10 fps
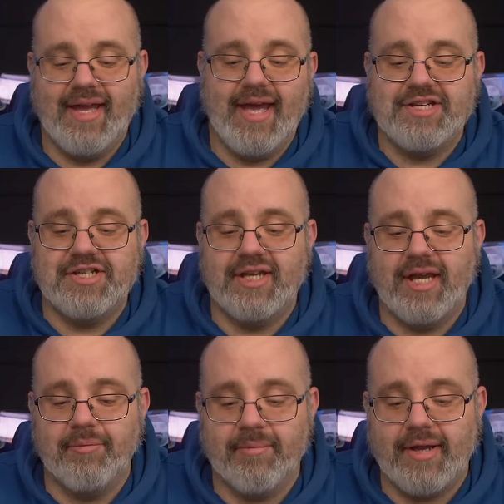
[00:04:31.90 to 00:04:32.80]
edgy
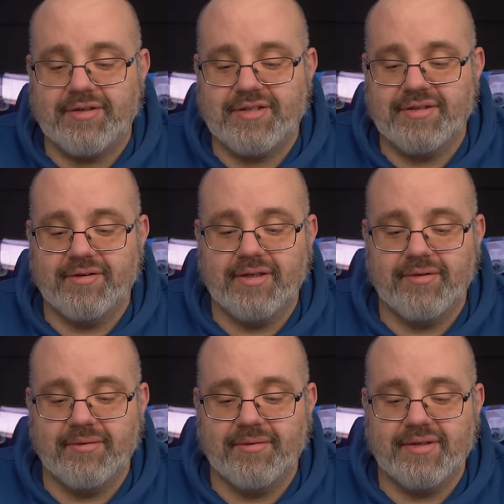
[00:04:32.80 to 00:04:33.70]
gamer mouse that they're
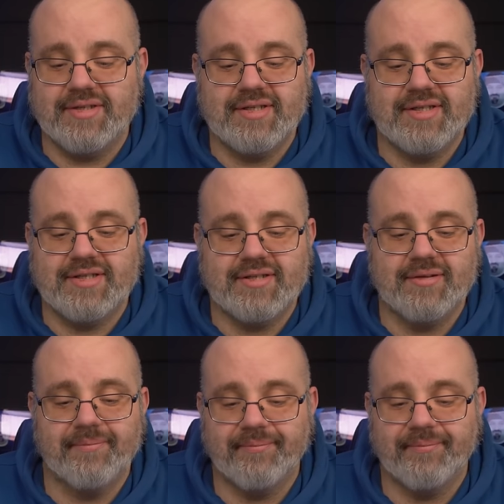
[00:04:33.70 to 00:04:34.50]
giving with this. It's.